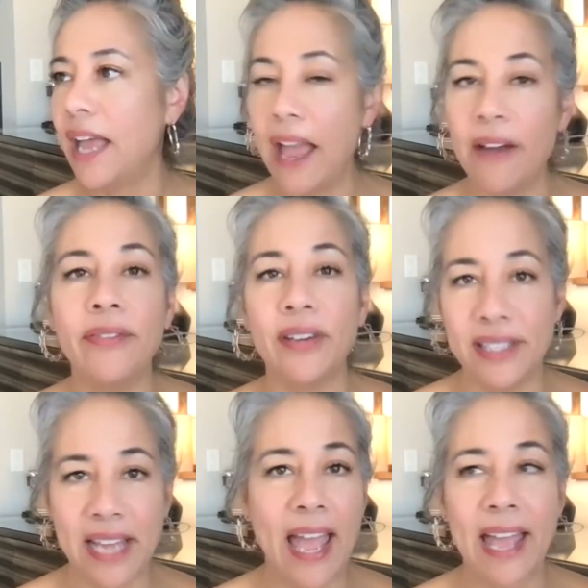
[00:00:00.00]
every
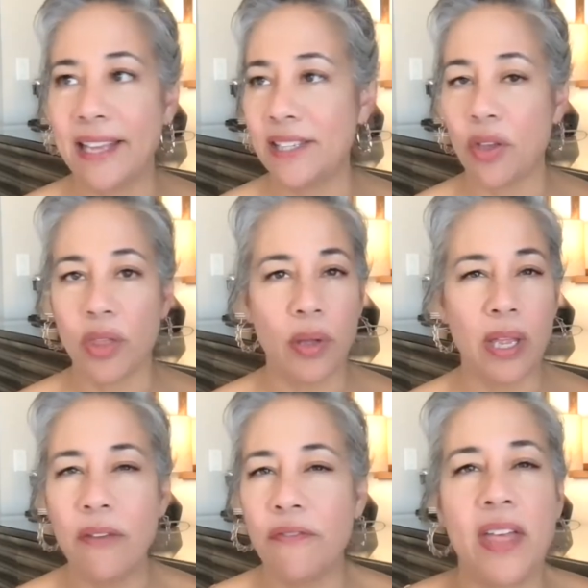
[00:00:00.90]
day so that
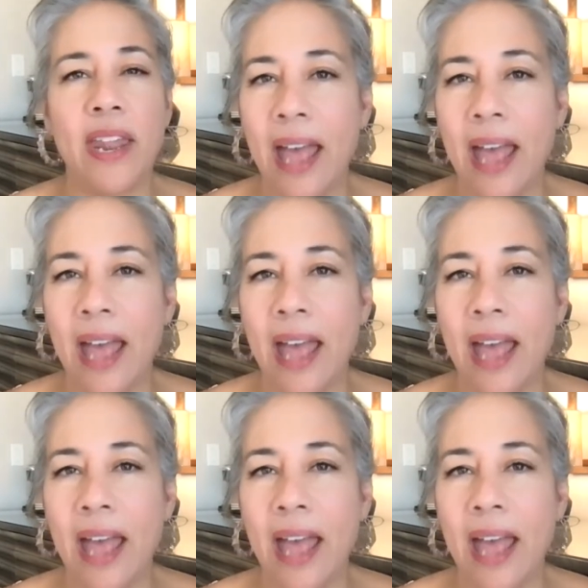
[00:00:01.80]
if that